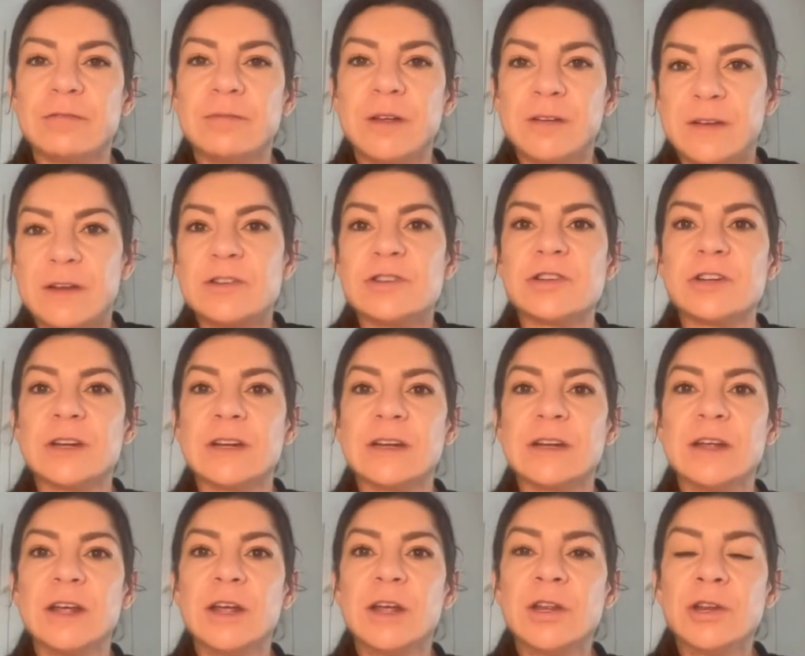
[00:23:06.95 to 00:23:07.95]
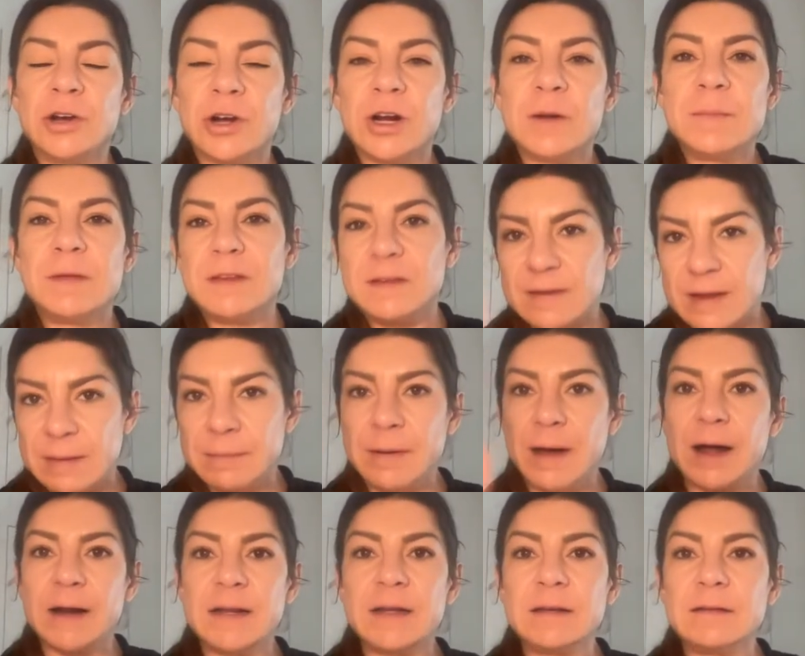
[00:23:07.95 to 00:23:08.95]
Essentially, you're going to be the same
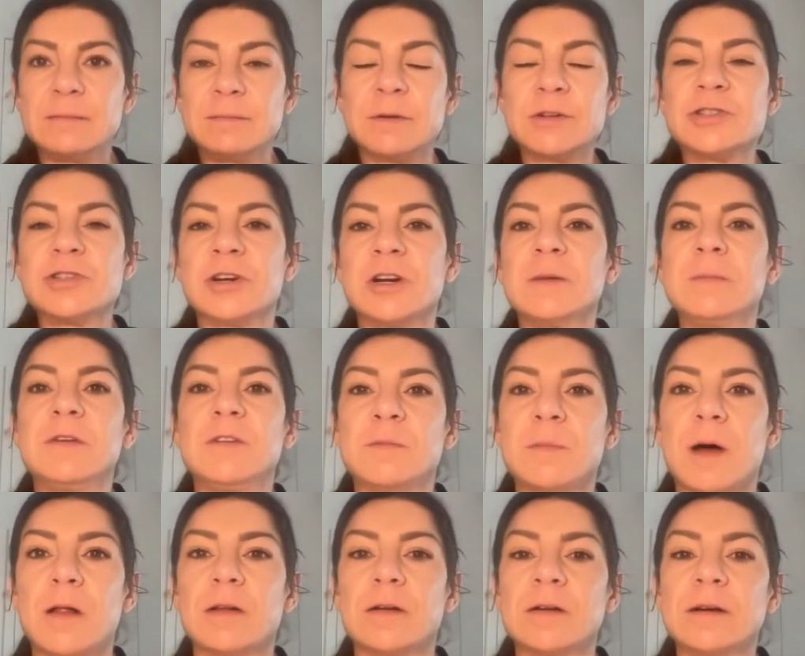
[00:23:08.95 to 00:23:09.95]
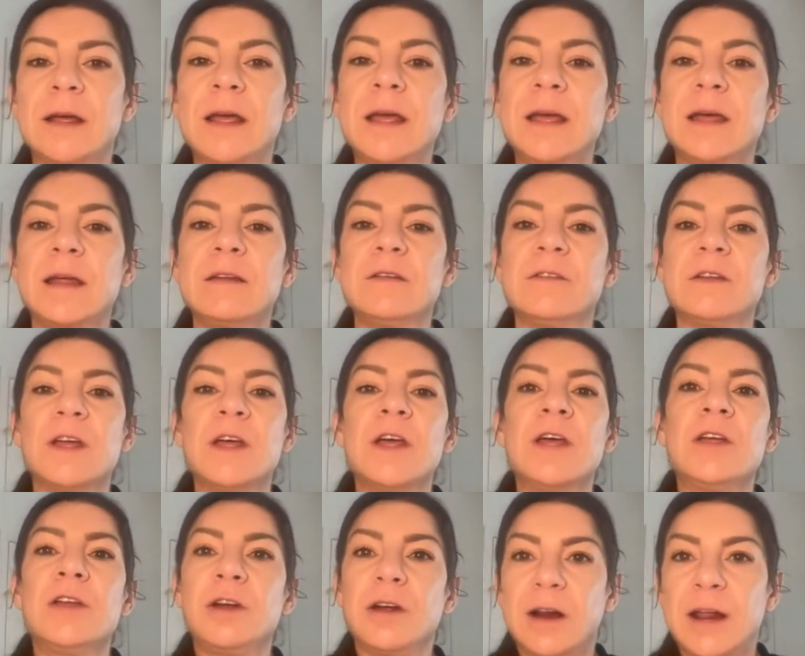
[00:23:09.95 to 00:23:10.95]
body, but you're going to be smaller and
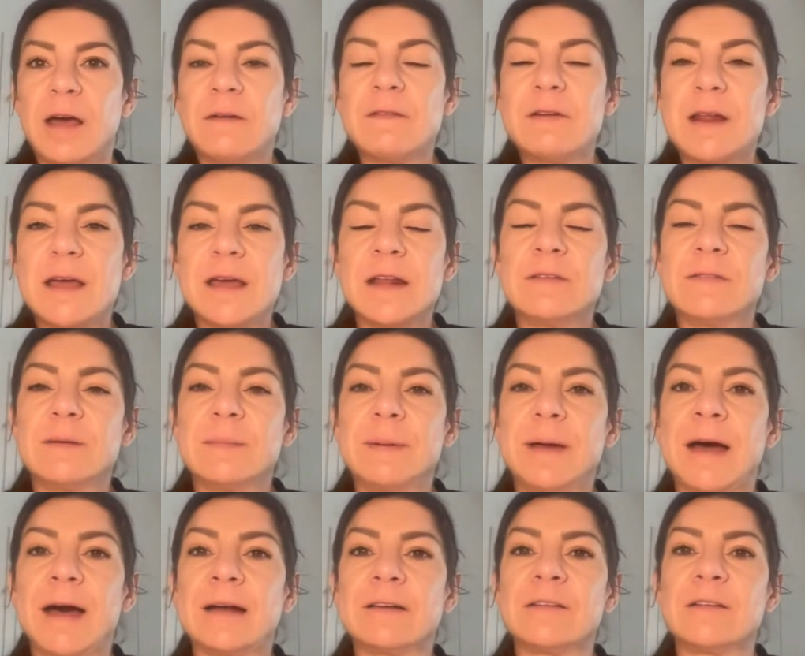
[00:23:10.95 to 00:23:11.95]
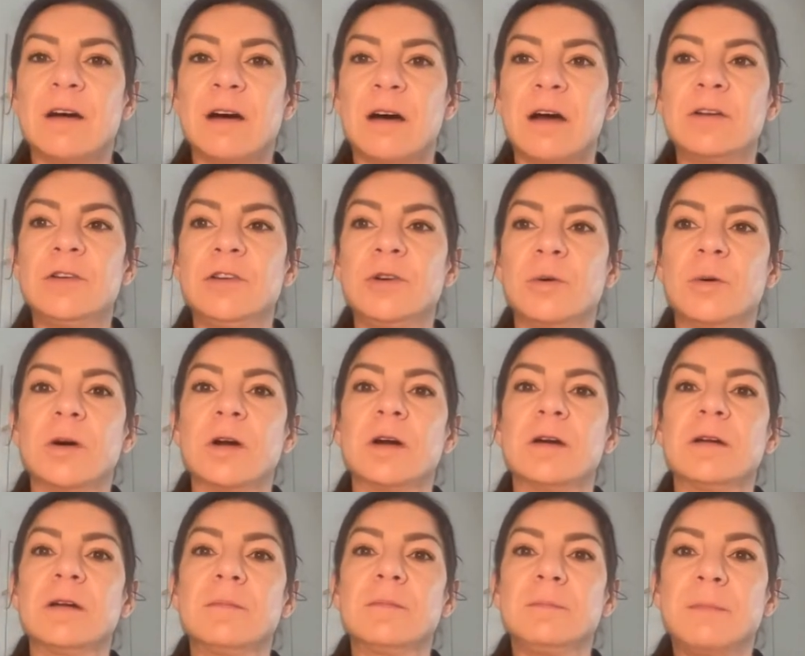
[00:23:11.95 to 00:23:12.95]
you're going to have a negative impact on
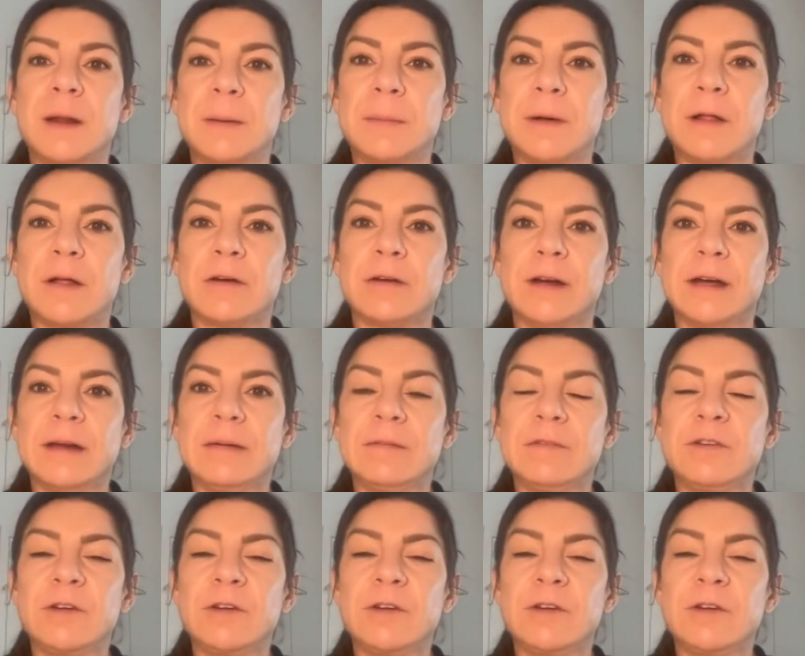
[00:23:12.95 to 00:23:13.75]
your metabolic rate.